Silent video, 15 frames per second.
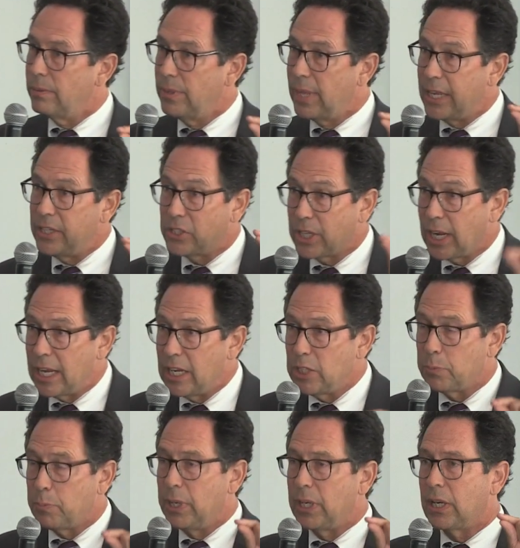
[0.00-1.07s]
They
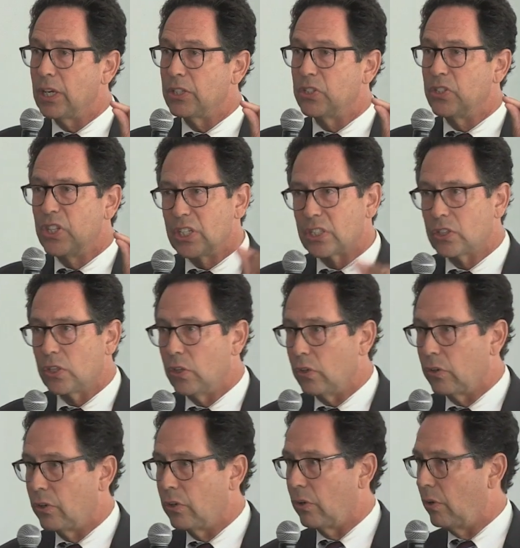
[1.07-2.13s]
changed because this
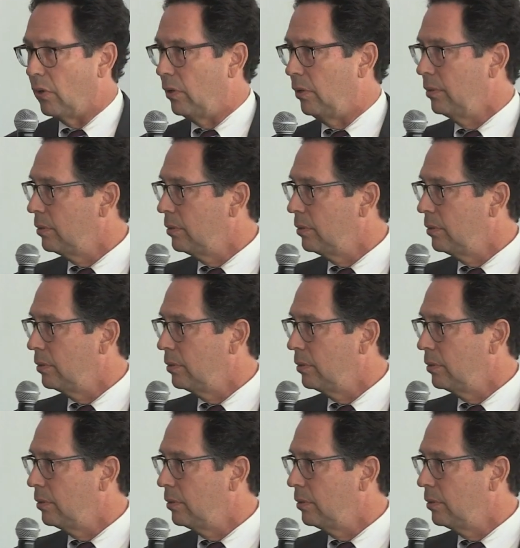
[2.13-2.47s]
little girl.